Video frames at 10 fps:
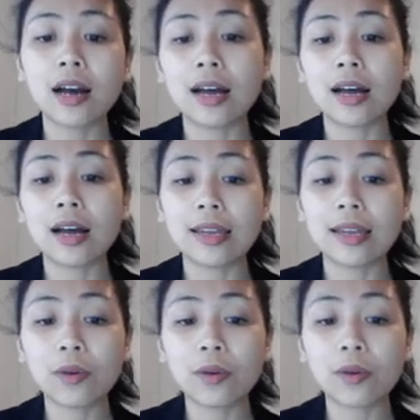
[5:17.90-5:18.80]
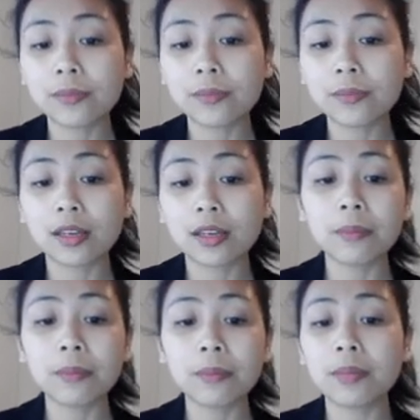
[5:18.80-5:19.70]
and outcomes,
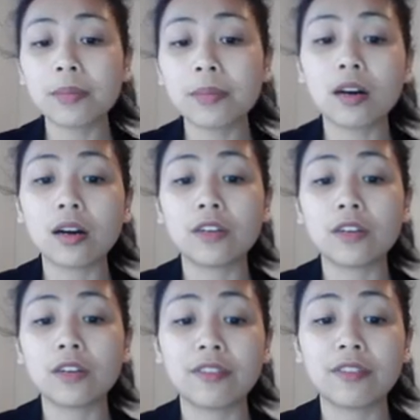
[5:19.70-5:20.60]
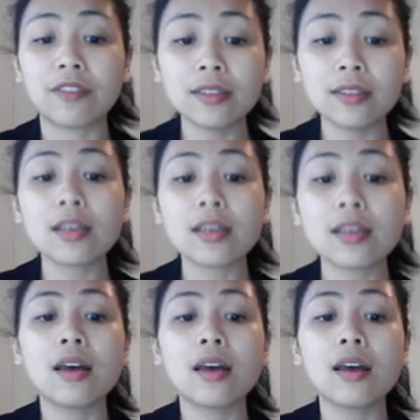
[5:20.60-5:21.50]
complement of an event,
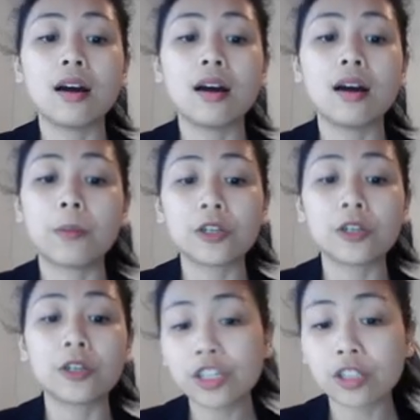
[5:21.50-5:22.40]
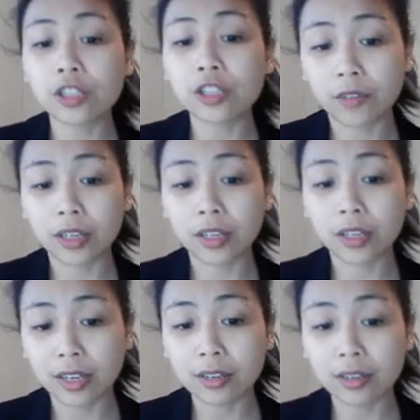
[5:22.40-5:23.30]
partition of an
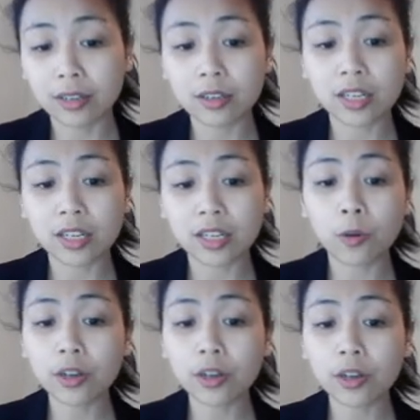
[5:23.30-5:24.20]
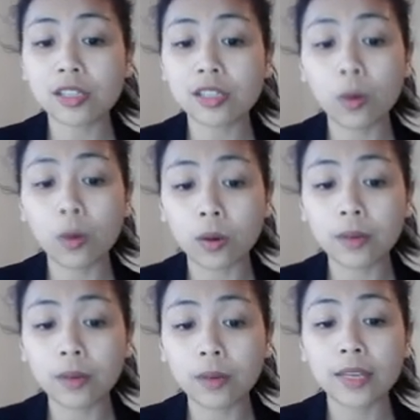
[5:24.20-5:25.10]
event, De Morgan's
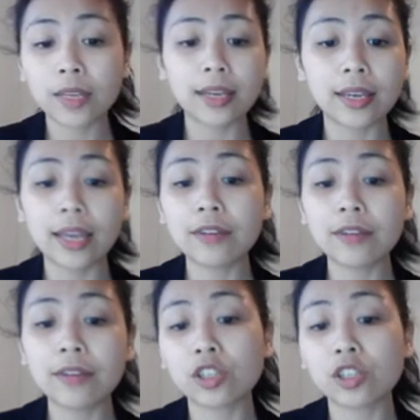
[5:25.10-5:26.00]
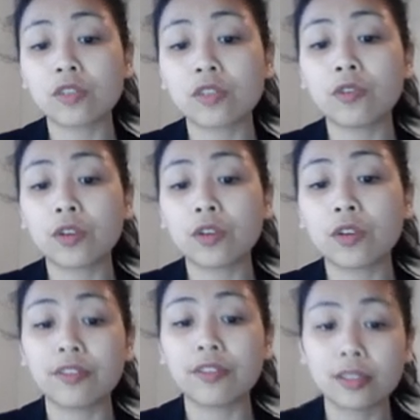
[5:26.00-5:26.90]
law, indicator function for
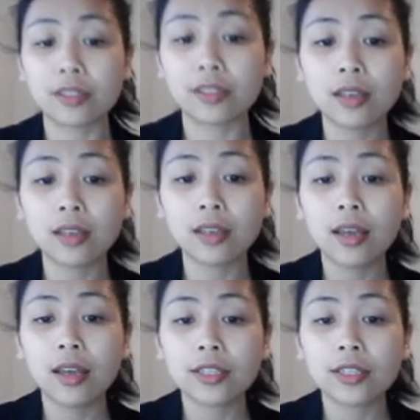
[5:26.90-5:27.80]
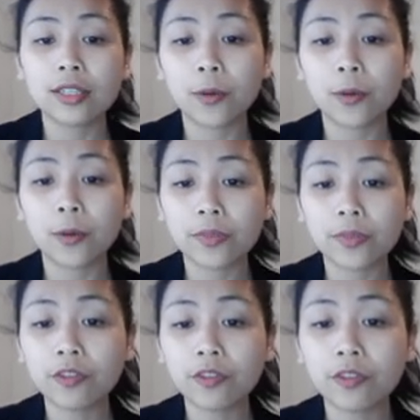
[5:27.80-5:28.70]
events. So
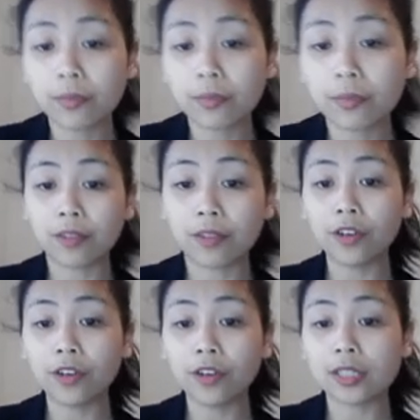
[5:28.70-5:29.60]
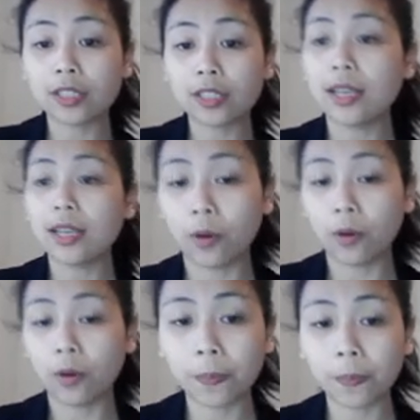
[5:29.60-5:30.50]
from the first
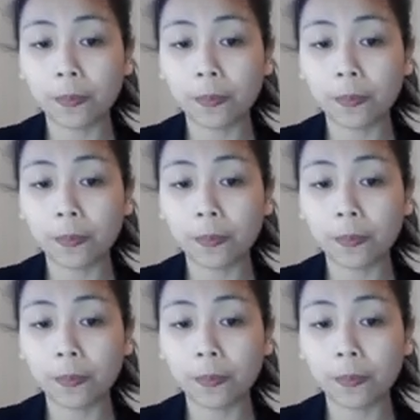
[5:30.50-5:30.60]
example,